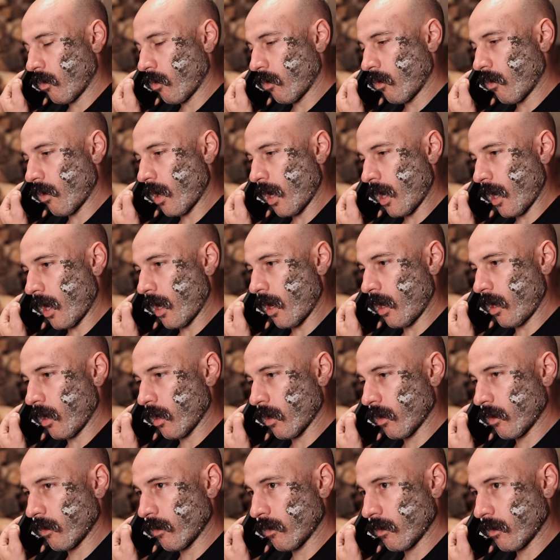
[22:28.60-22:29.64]
Well,
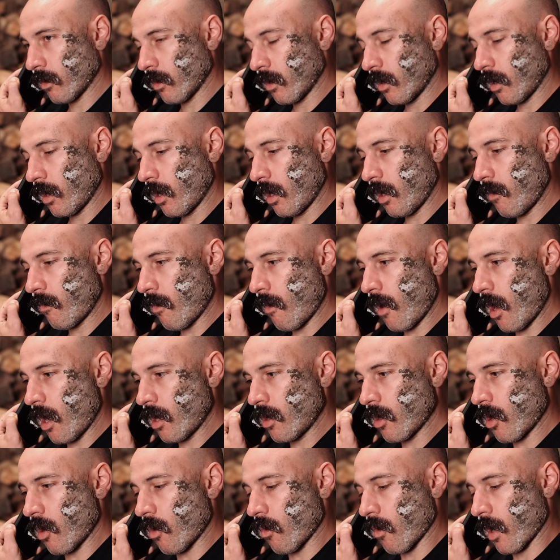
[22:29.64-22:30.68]
he may
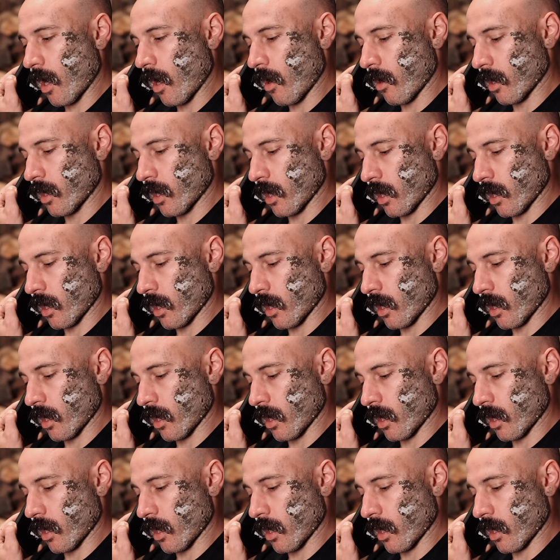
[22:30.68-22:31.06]
know where it